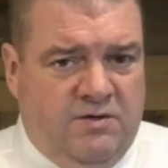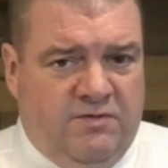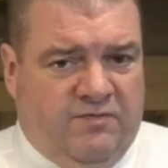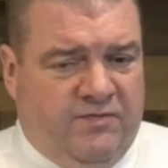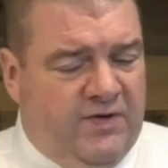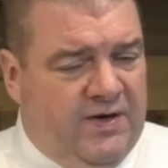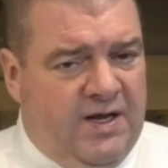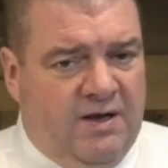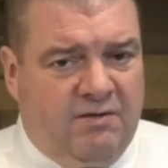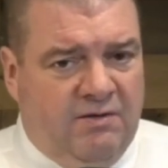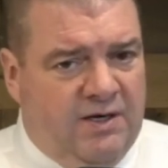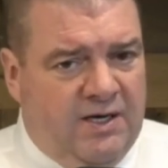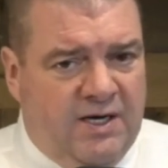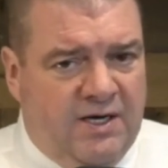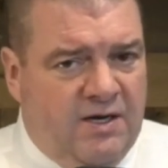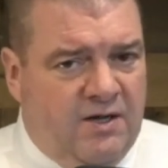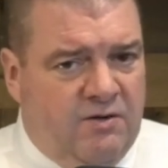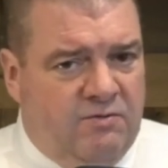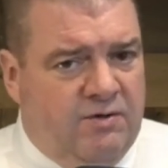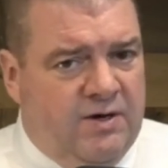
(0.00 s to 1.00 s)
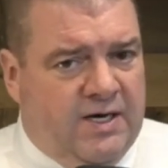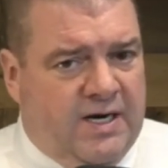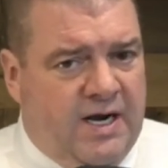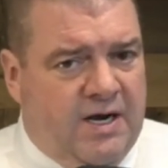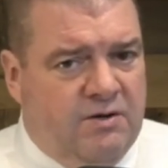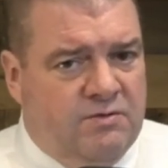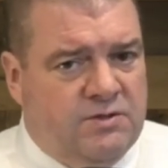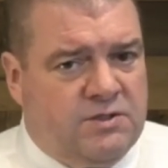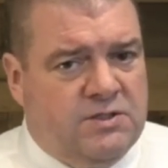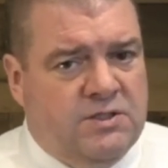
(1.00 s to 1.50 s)
Fidelity and other
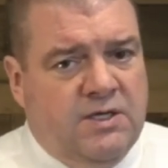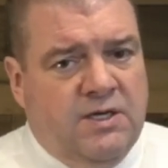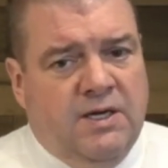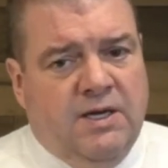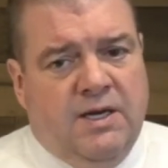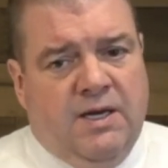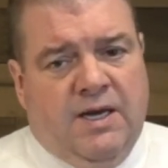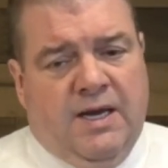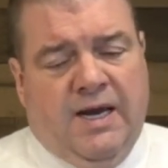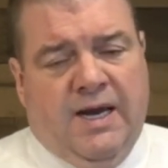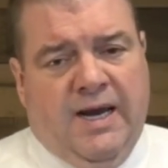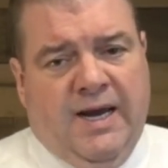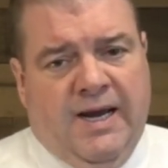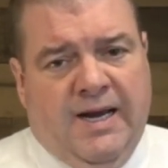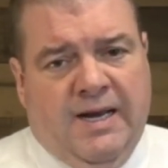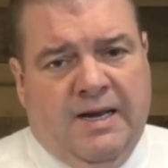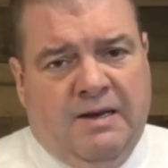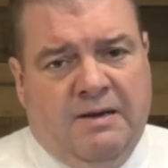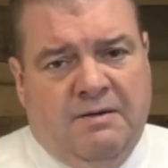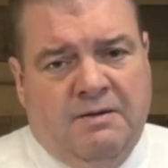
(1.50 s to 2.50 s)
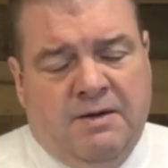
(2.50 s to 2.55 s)
accounts. And